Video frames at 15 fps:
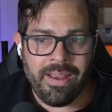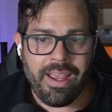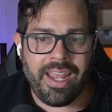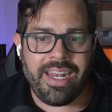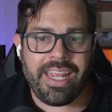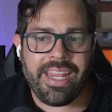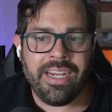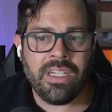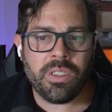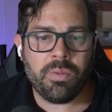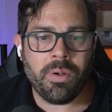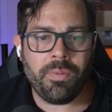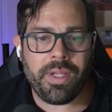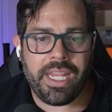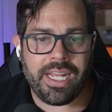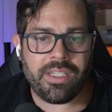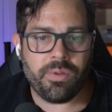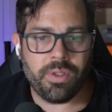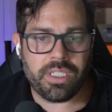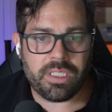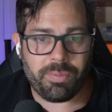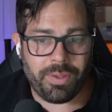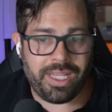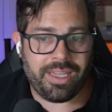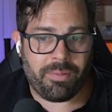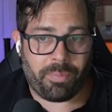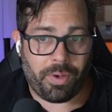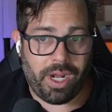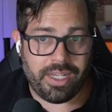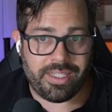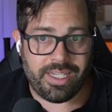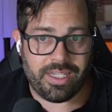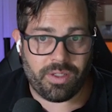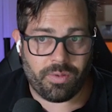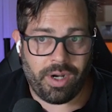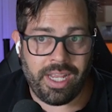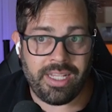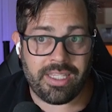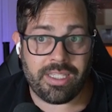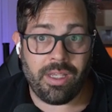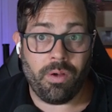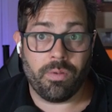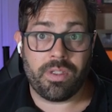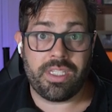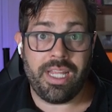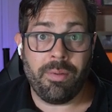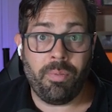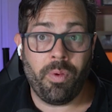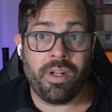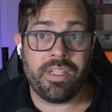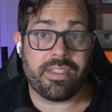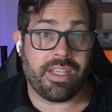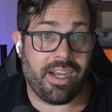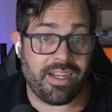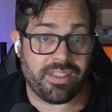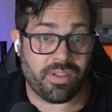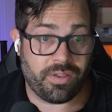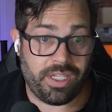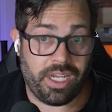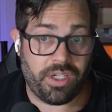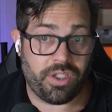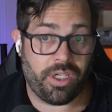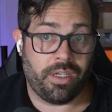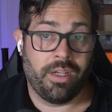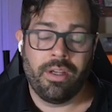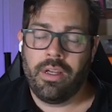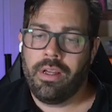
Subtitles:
And here's where we get to explain the process, right? So step 1 is consultation.